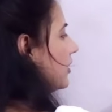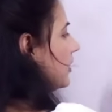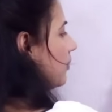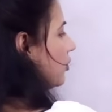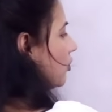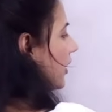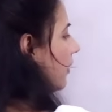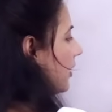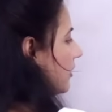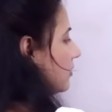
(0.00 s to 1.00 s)
written a
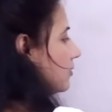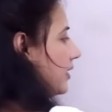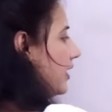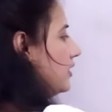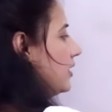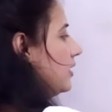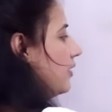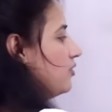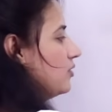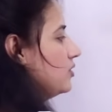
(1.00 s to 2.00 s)
program like anything
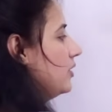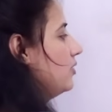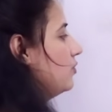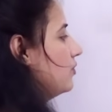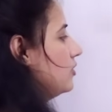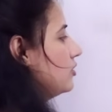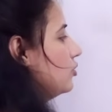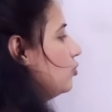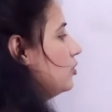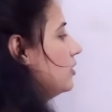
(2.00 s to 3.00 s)
and we have saved it
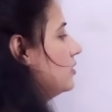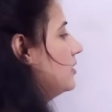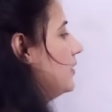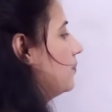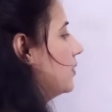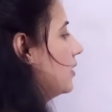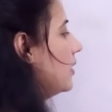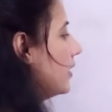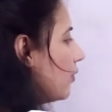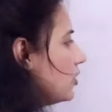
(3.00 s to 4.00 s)
first.c.
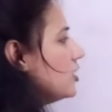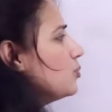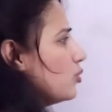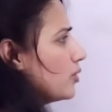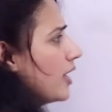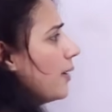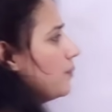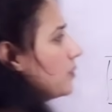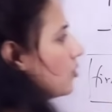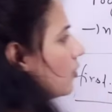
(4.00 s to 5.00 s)
Now in this
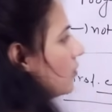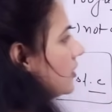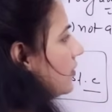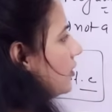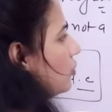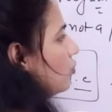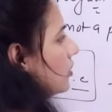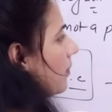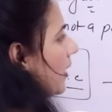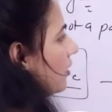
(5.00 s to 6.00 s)
program, obviously we use
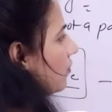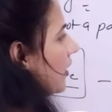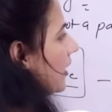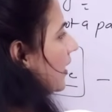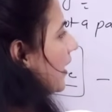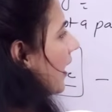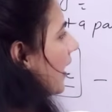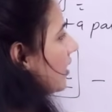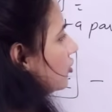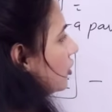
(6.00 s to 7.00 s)
some header file like
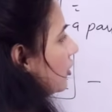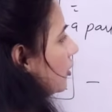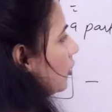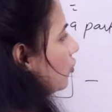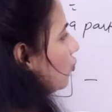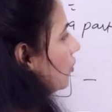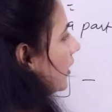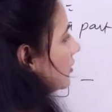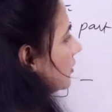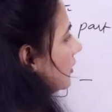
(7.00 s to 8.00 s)
hash include
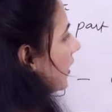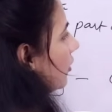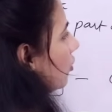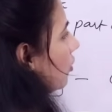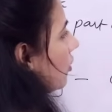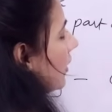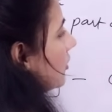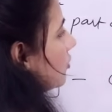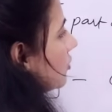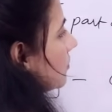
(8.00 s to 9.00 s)

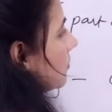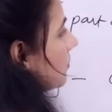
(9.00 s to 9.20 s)
stdio.h,